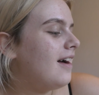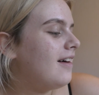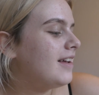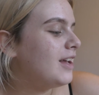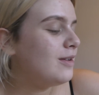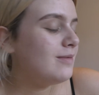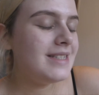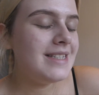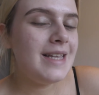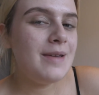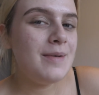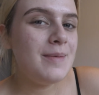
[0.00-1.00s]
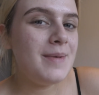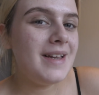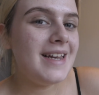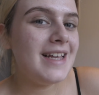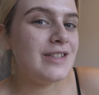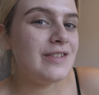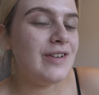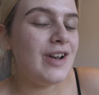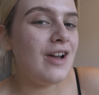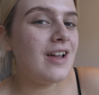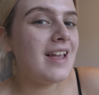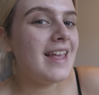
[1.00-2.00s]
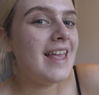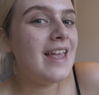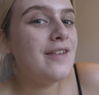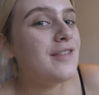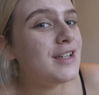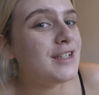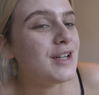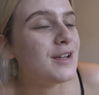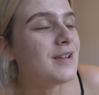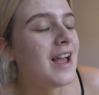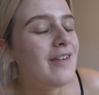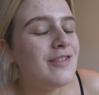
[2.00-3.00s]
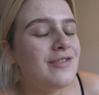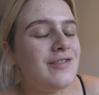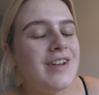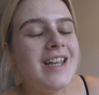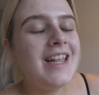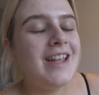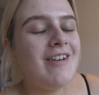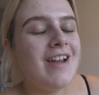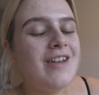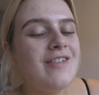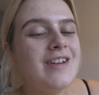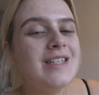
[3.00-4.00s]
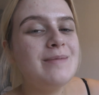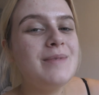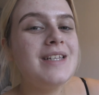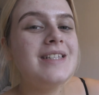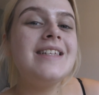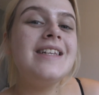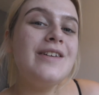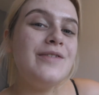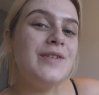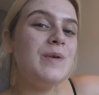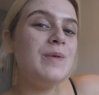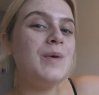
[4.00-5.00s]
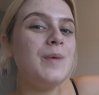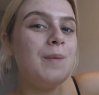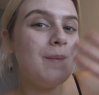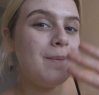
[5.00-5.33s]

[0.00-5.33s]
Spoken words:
I hope to see you in my next vlog. If I don't, have a really great Christmas. Love you all.